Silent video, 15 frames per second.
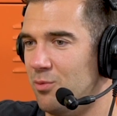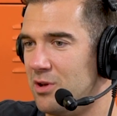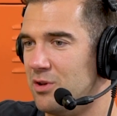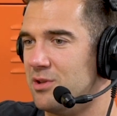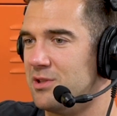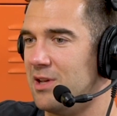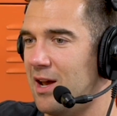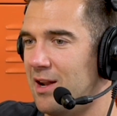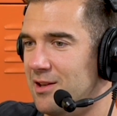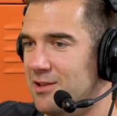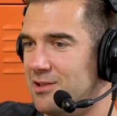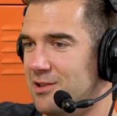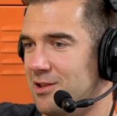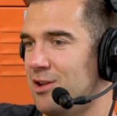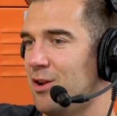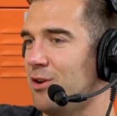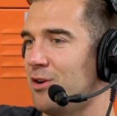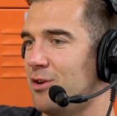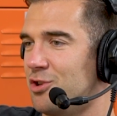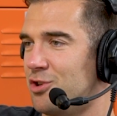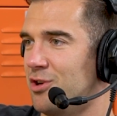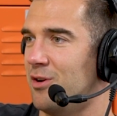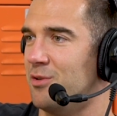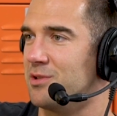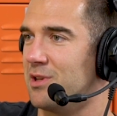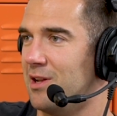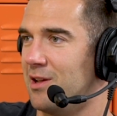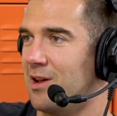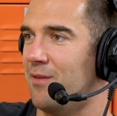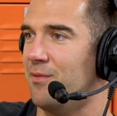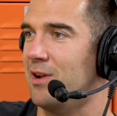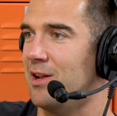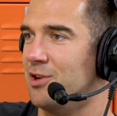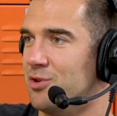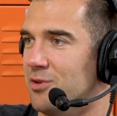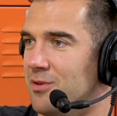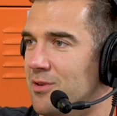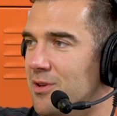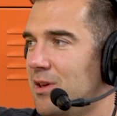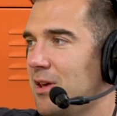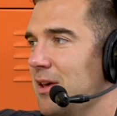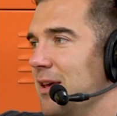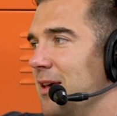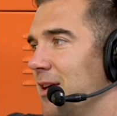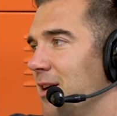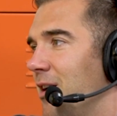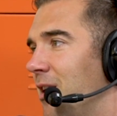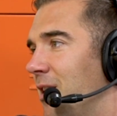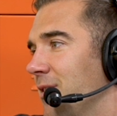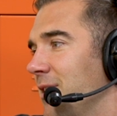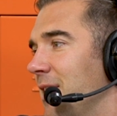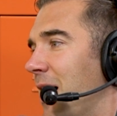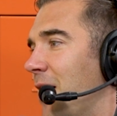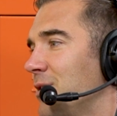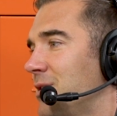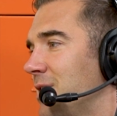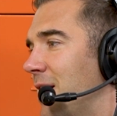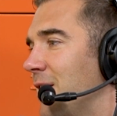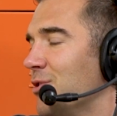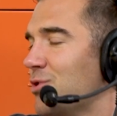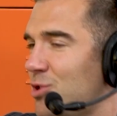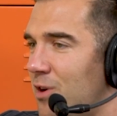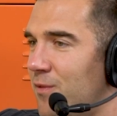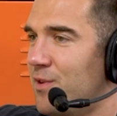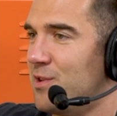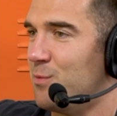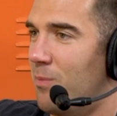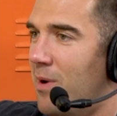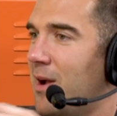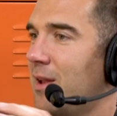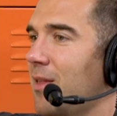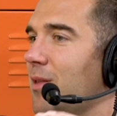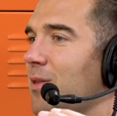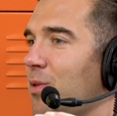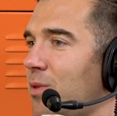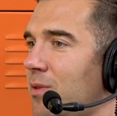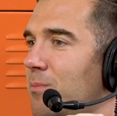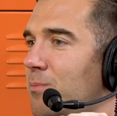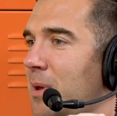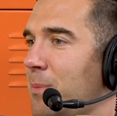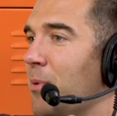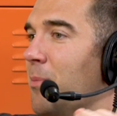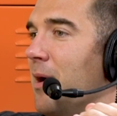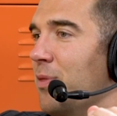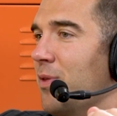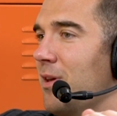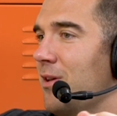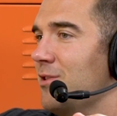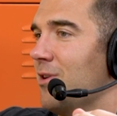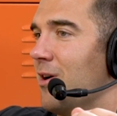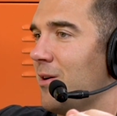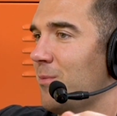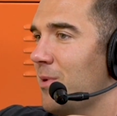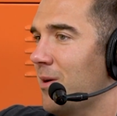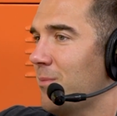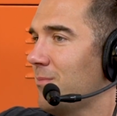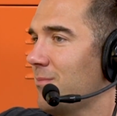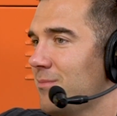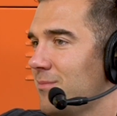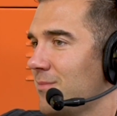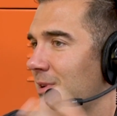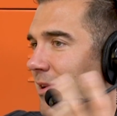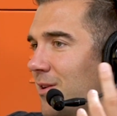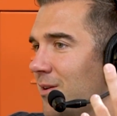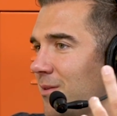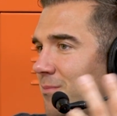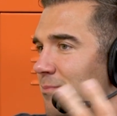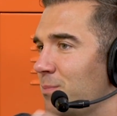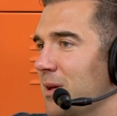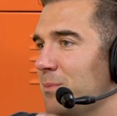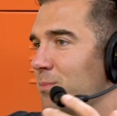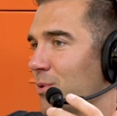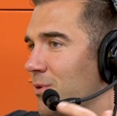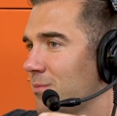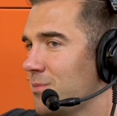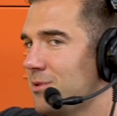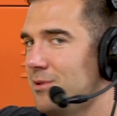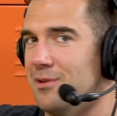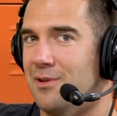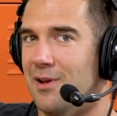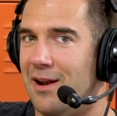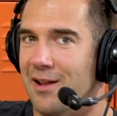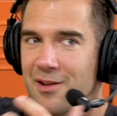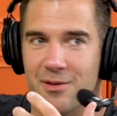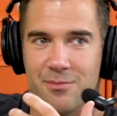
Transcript: what you said is, you know, your show, Skinny Confidential, on the outside of the surface, might people might think you talk about, you know, big boobs and, I don't